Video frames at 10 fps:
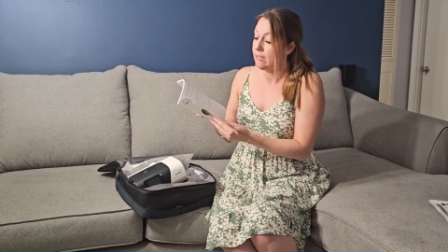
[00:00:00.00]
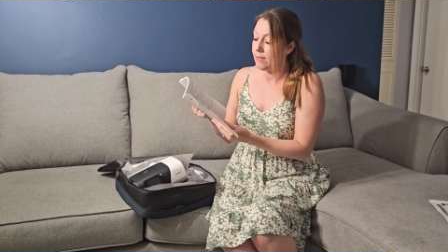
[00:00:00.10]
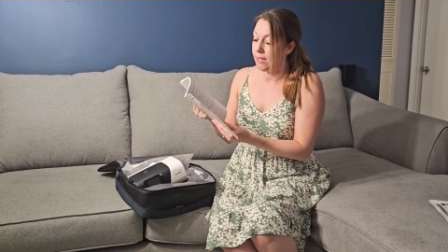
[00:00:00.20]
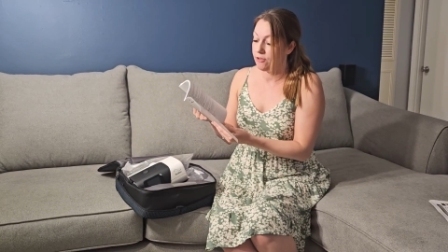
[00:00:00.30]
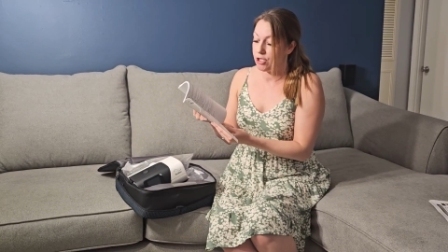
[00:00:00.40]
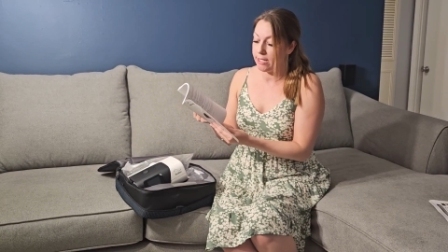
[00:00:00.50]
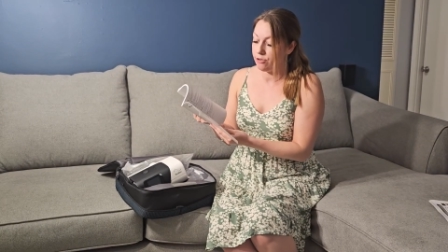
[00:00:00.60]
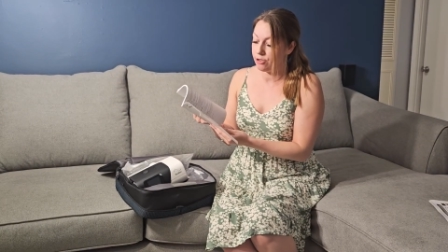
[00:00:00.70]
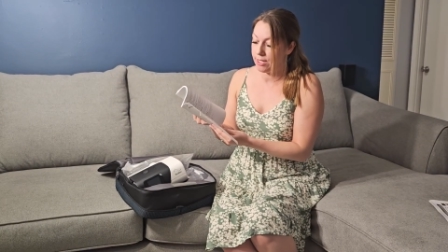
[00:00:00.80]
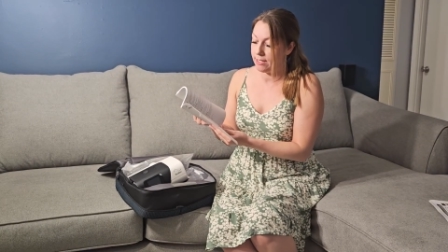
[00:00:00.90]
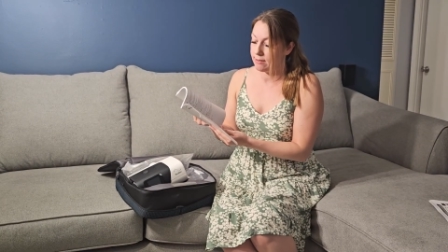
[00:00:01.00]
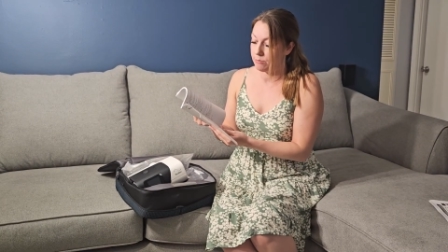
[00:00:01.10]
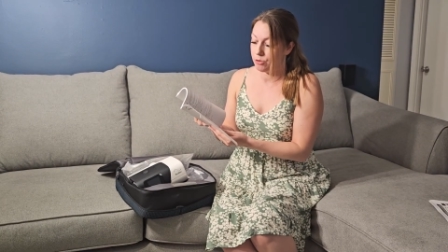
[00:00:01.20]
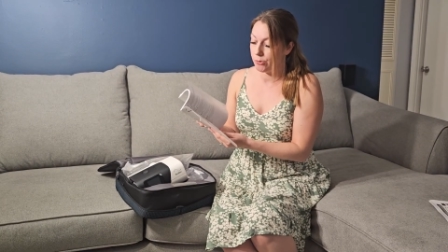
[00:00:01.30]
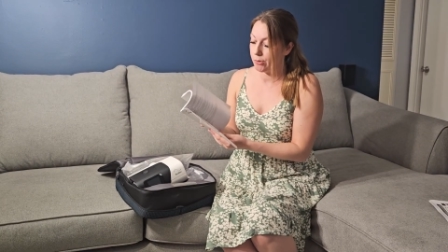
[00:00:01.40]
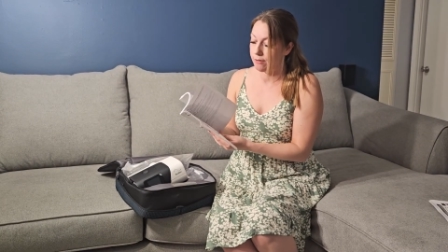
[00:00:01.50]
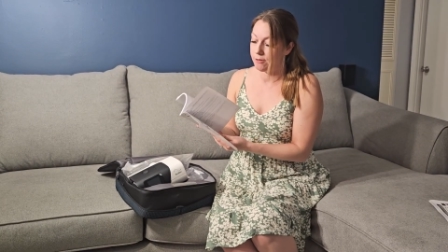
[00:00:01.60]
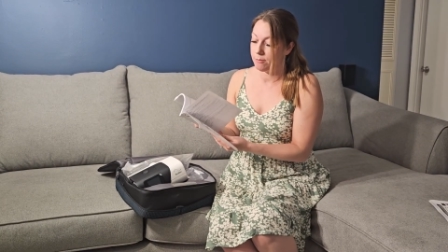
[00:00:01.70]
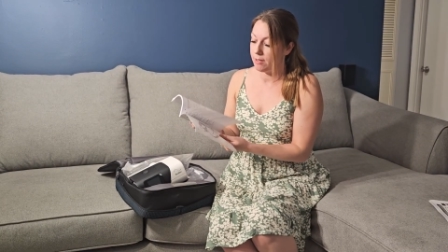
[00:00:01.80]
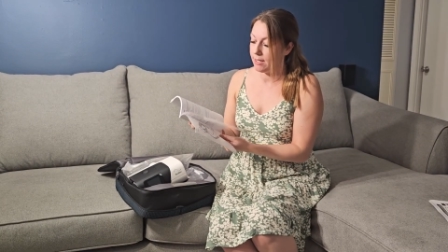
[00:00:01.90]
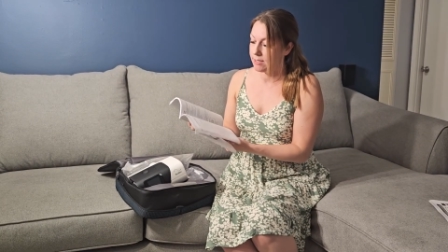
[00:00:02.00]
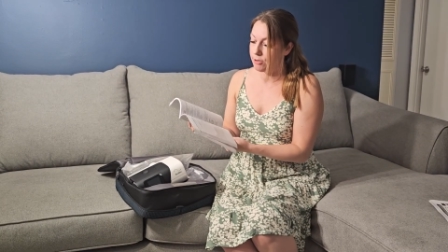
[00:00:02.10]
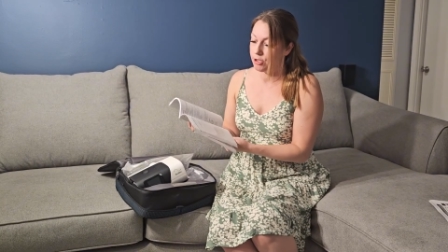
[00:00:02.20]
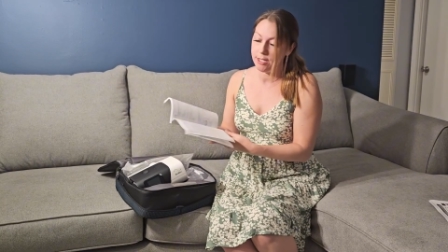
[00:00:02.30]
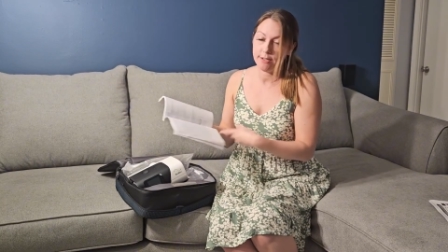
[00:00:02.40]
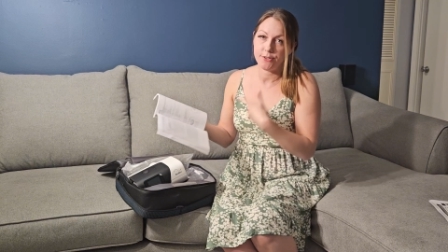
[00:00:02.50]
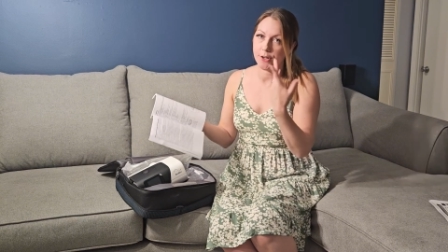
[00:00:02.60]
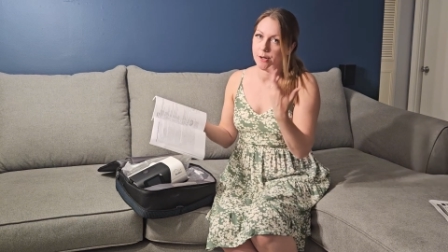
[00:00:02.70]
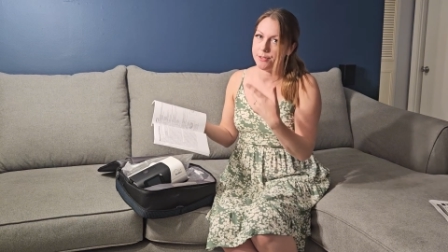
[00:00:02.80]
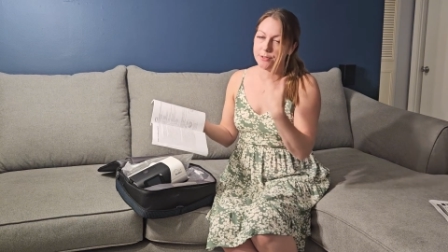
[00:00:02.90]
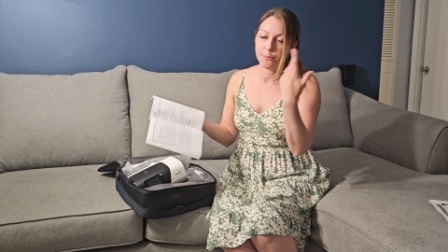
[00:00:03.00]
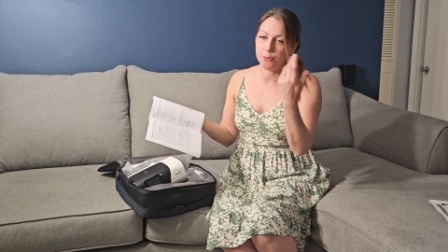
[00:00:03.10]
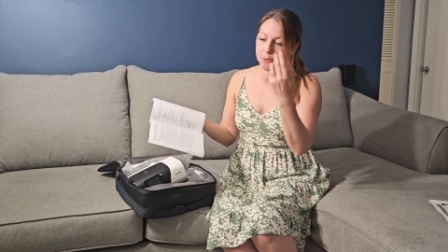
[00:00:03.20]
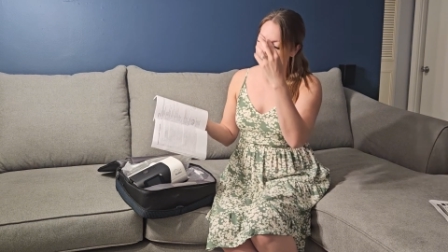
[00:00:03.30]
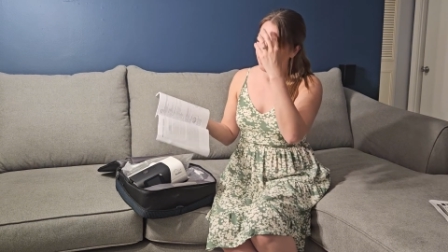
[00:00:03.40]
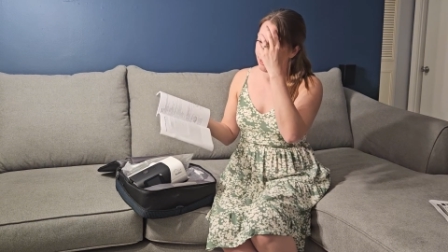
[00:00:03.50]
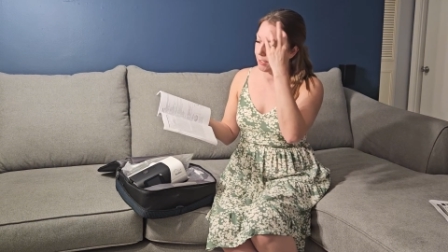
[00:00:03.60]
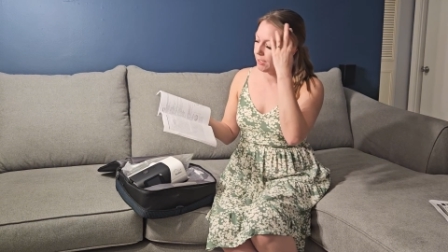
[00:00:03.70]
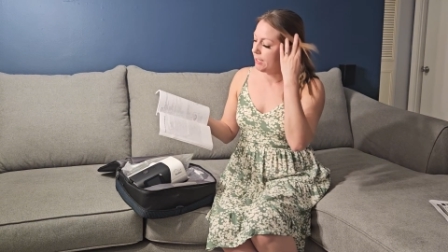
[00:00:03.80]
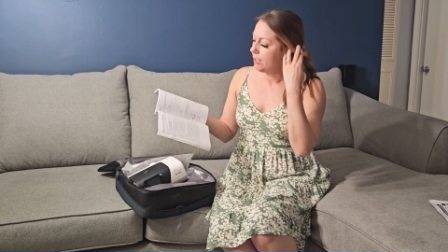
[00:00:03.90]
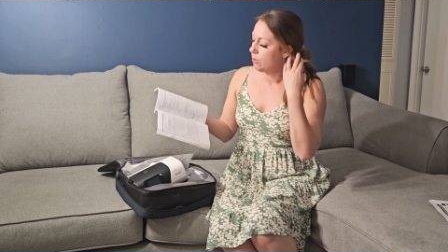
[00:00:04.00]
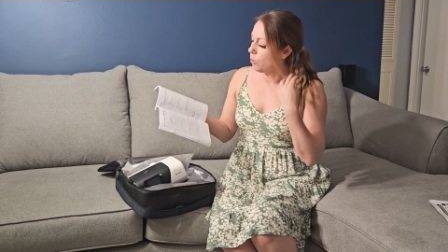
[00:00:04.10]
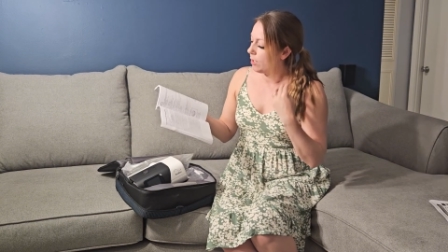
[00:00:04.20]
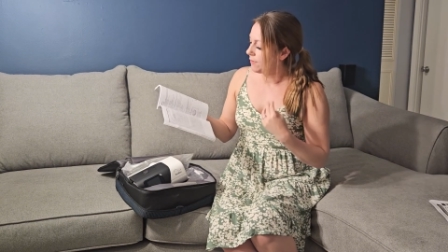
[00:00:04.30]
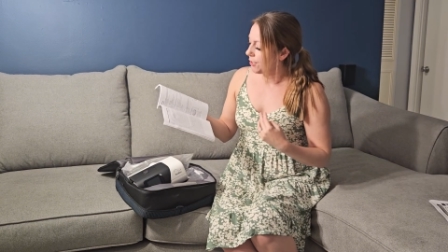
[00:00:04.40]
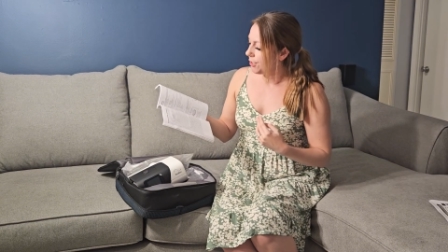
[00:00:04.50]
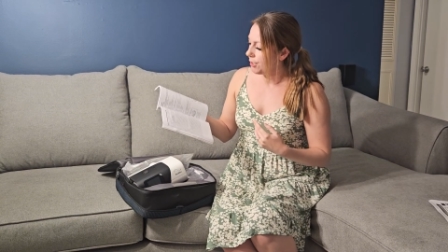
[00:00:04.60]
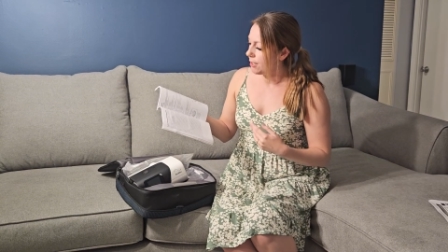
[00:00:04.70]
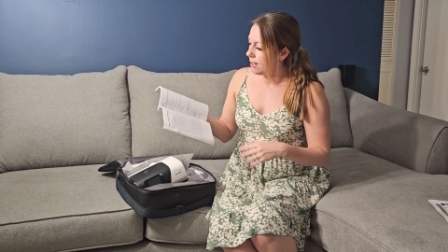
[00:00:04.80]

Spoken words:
They've changed things, I'm sure, from the last machine because they're always improving what they're